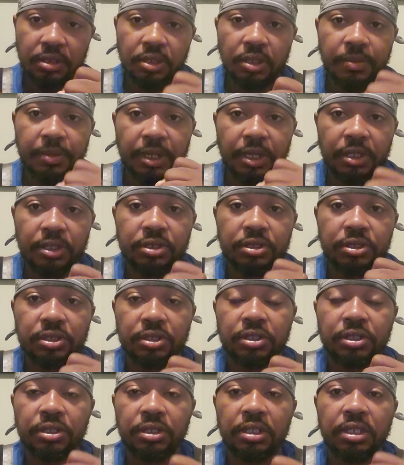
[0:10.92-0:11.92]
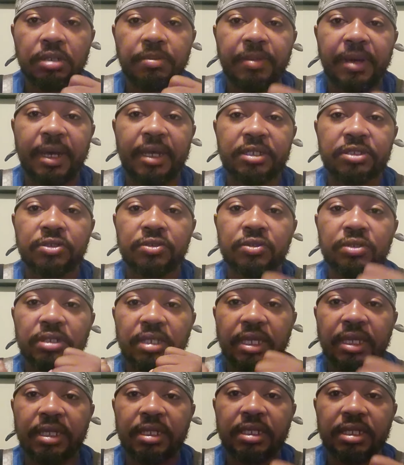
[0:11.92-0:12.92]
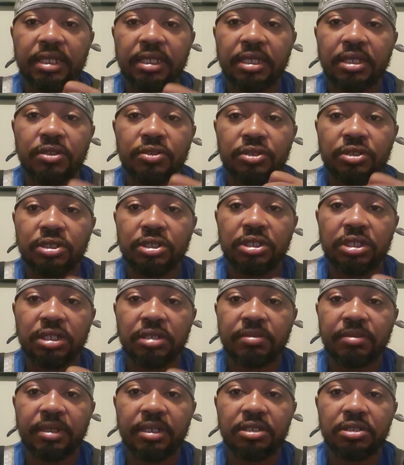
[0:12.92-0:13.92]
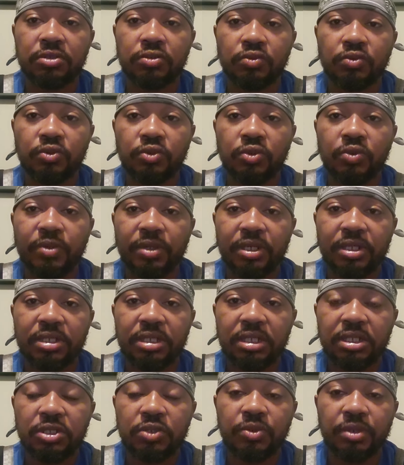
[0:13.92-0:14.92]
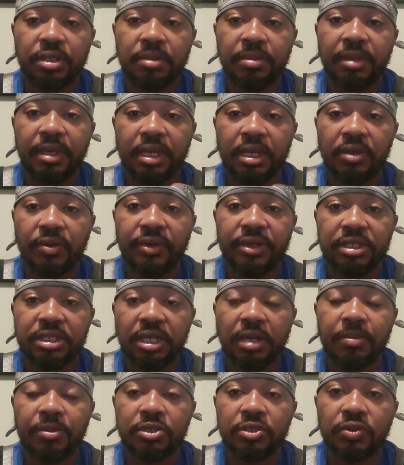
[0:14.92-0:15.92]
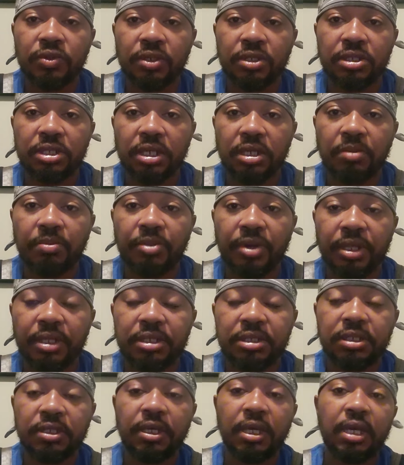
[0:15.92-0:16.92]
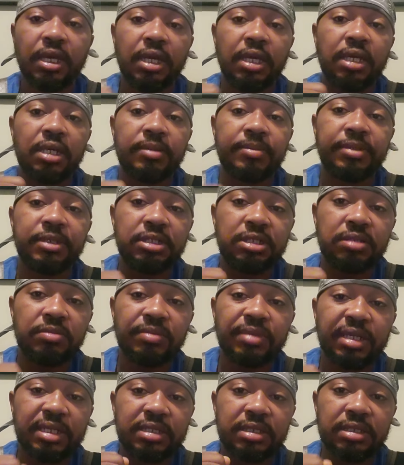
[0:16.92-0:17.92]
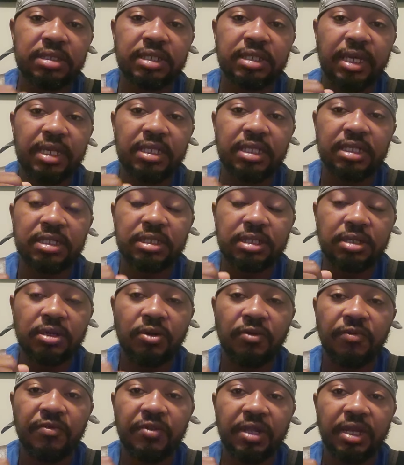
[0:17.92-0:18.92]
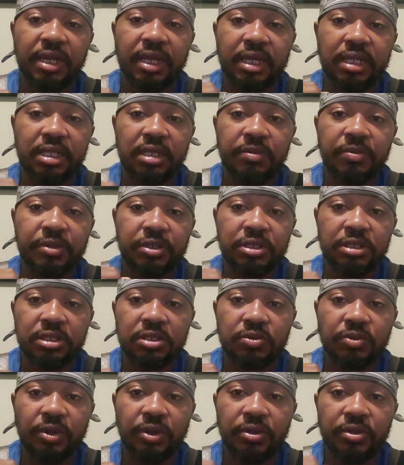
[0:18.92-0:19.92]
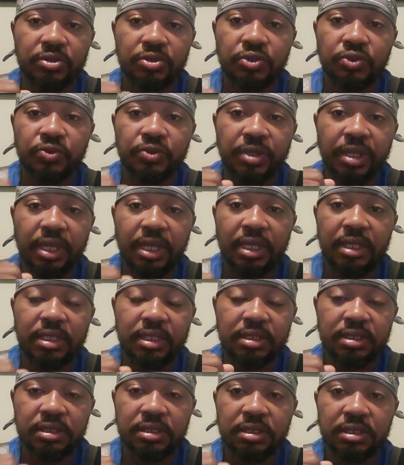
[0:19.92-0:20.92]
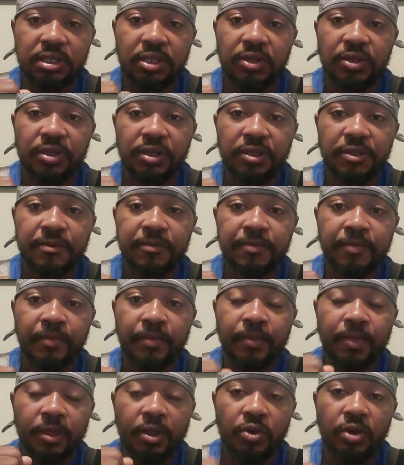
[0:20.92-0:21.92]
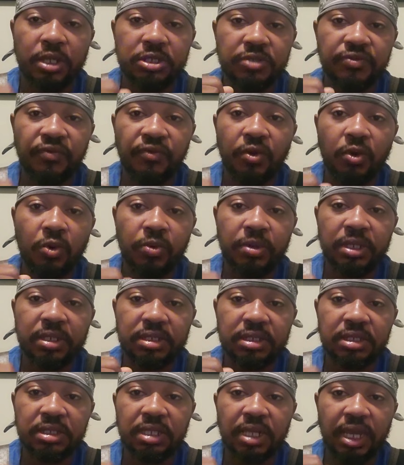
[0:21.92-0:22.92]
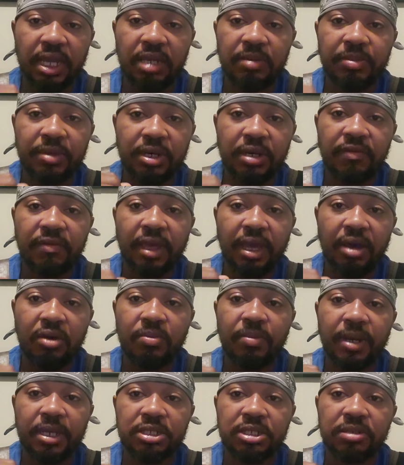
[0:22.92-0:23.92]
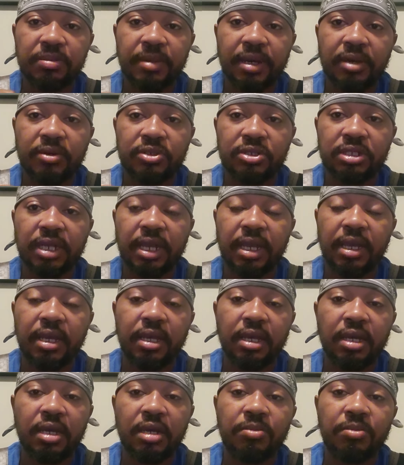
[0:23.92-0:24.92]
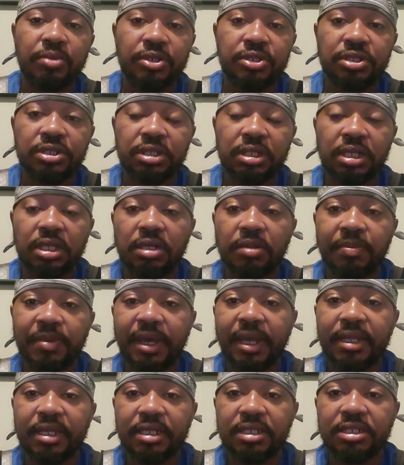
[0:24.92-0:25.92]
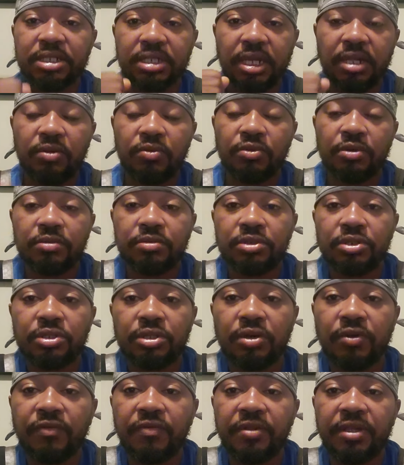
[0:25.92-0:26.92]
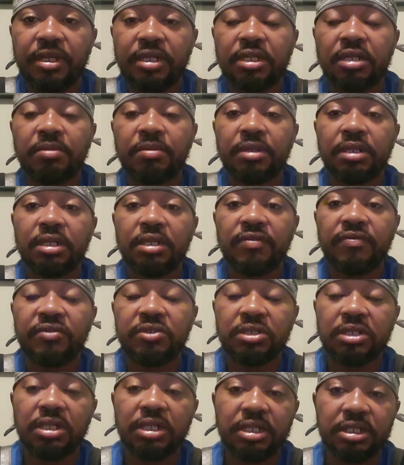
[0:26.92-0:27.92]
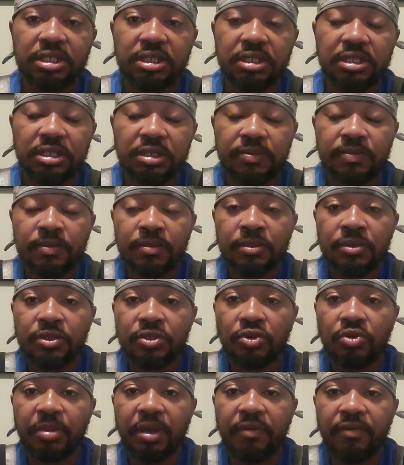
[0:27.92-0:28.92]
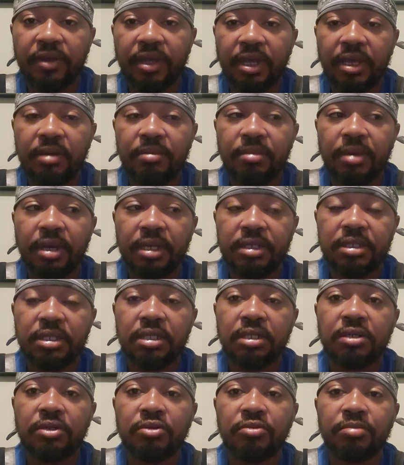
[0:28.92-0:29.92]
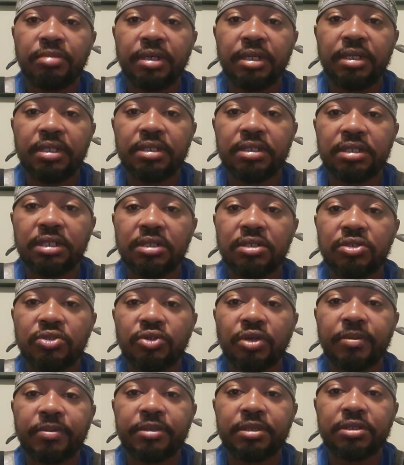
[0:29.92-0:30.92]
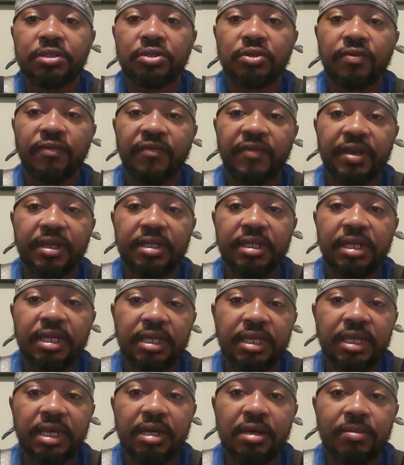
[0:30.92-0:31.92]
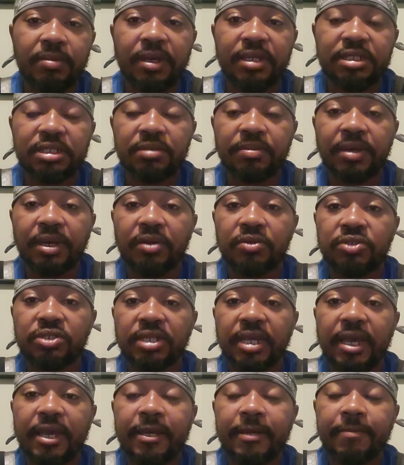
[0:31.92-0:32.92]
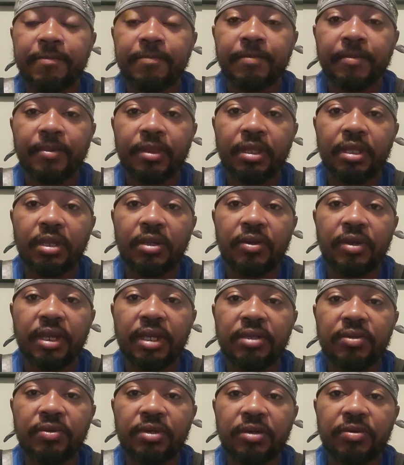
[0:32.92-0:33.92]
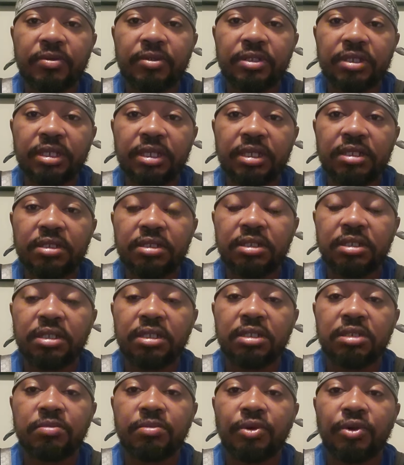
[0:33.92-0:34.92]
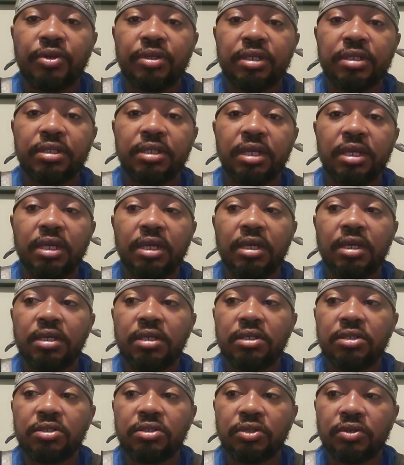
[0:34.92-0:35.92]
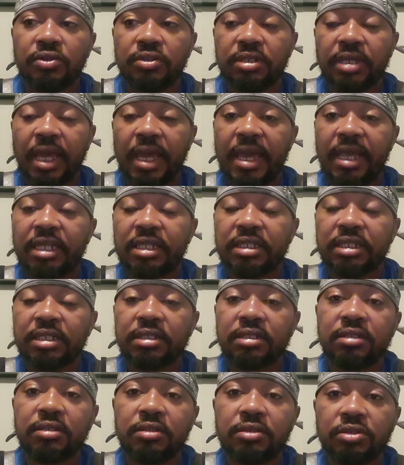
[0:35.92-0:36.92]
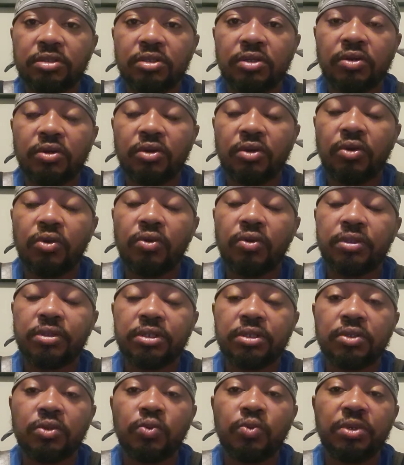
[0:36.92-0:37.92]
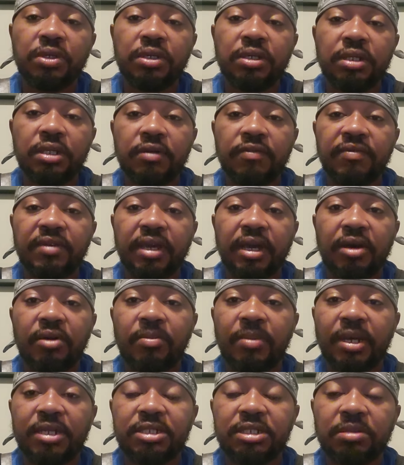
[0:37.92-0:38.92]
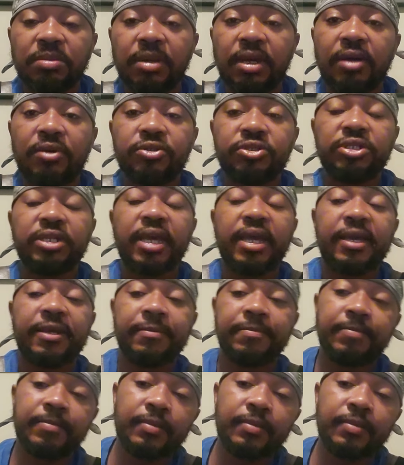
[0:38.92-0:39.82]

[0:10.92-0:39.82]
Double honors unto the apostles and the elders of GMS who rule well, teach well, being great examples for his younger brothers. And peace and blessing, salutation. Hopefully, they got there pushing his word in truth and in sincerity across the four winds in the name of Yahweh by Hashem, Yahweh Shah pushing to get up out of here. Shalom to the hopefully like the believers and listeners may have came back to the obedience of the scriptures through faith in Yahweh by Shemal Shai. All right, you know, I want to get into this morning, you know, is asking, you know, according to the will of Yahweh by Shemal Shai.